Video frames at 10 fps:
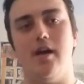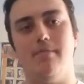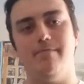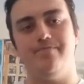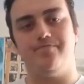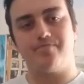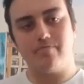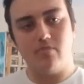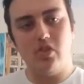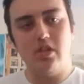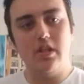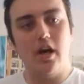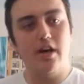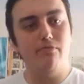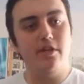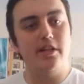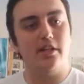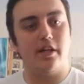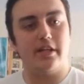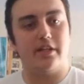um, I really
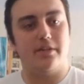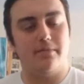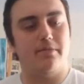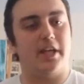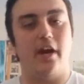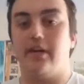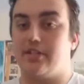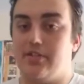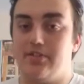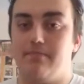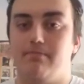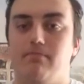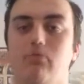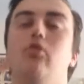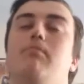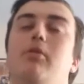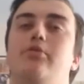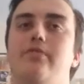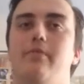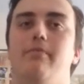like the characters, or
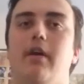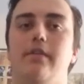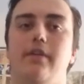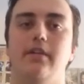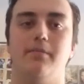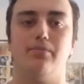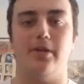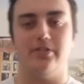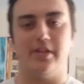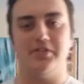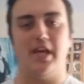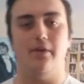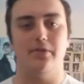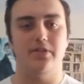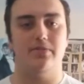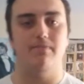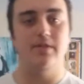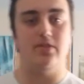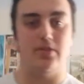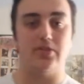most of them. I think that Bryce Dallas Howard is,
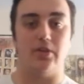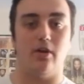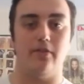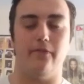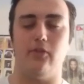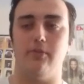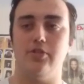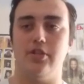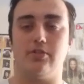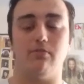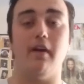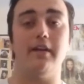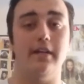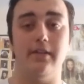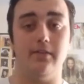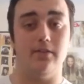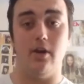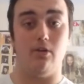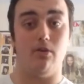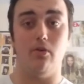is the star of the film, and she's great in
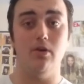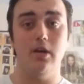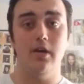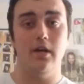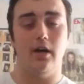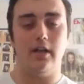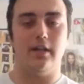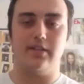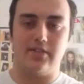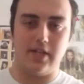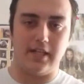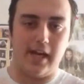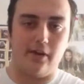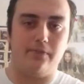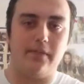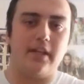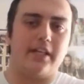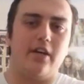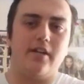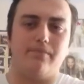her role. I like seeing how they
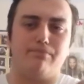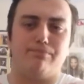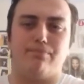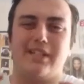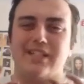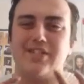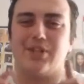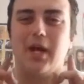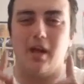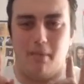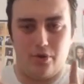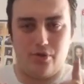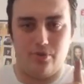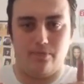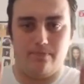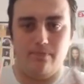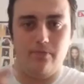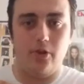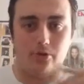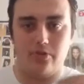kind of bring a slight emotional
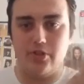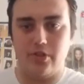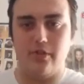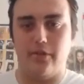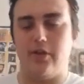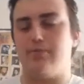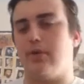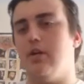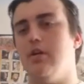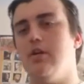nod to the first one,